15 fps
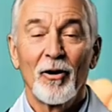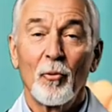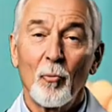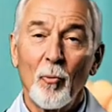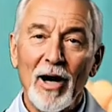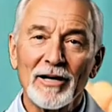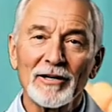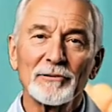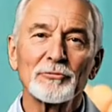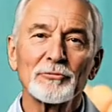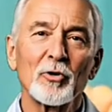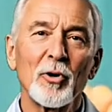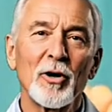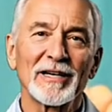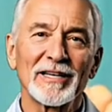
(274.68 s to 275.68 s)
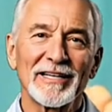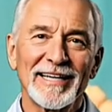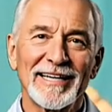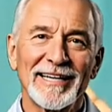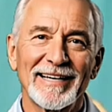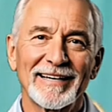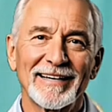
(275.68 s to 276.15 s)
flexibility in your
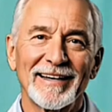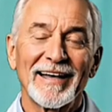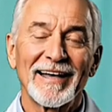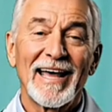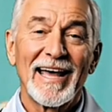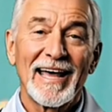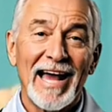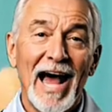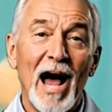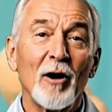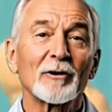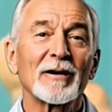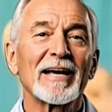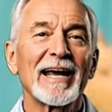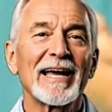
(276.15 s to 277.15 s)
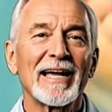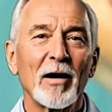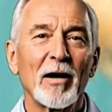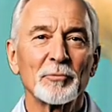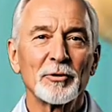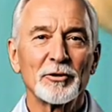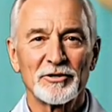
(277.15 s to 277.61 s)
upper back and restores natural
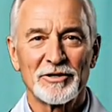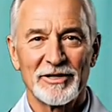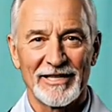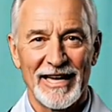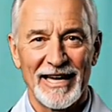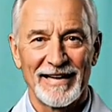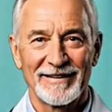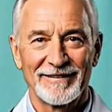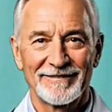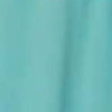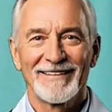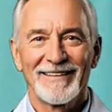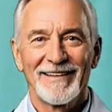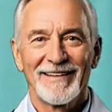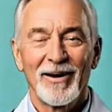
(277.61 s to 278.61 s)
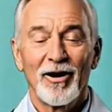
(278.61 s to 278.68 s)
spinal rotation,